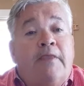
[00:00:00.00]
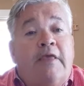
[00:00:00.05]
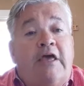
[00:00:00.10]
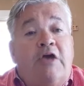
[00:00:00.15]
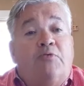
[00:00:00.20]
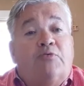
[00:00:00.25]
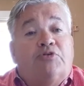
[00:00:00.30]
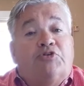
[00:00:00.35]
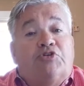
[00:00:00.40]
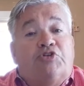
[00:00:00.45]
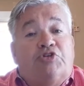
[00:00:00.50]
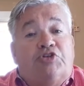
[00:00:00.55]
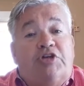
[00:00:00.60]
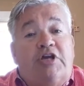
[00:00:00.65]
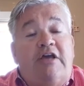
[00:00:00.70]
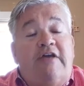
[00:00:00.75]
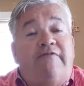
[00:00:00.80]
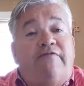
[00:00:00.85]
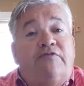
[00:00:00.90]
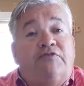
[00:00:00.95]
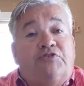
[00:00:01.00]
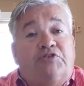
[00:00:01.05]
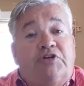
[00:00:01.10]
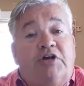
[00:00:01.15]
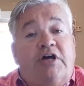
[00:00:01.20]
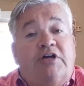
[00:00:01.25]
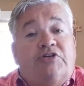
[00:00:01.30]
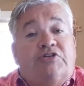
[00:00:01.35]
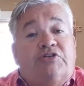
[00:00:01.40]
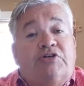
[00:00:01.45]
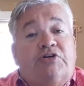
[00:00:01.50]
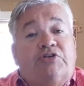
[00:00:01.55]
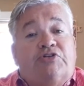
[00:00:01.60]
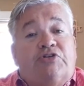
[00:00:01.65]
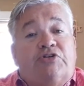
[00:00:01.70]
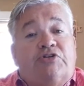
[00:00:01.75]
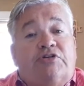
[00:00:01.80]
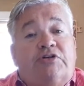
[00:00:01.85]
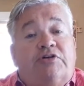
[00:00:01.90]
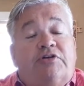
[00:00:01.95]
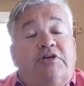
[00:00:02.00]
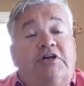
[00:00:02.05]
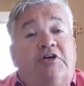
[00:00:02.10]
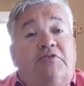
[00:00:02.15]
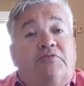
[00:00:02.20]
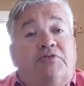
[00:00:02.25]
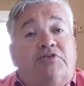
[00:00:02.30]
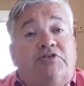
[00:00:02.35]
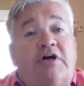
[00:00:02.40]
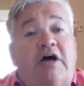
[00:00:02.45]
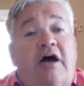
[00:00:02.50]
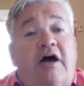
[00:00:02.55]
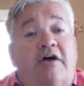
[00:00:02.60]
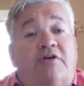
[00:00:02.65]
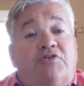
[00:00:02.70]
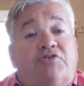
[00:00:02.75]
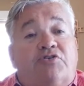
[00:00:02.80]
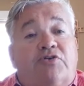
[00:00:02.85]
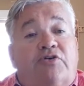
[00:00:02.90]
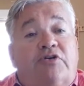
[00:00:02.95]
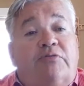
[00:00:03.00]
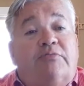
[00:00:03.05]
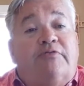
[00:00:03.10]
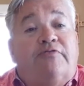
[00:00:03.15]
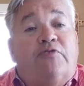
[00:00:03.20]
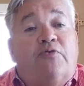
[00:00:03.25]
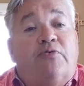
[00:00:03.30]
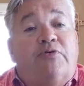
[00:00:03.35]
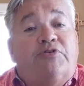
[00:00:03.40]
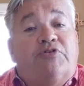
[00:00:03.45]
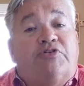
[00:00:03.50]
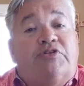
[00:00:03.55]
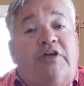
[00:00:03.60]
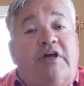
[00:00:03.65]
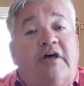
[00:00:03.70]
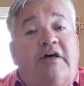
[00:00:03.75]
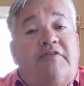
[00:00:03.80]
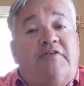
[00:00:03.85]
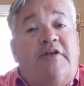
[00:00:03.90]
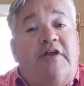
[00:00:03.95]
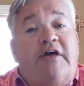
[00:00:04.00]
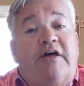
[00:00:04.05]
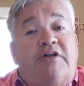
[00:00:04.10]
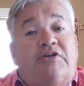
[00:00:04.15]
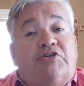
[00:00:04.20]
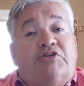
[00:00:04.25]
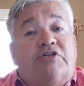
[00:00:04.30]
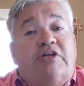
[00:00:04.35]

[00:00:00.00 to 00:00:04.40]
He was Chief Justice until he retired shortly before his death at age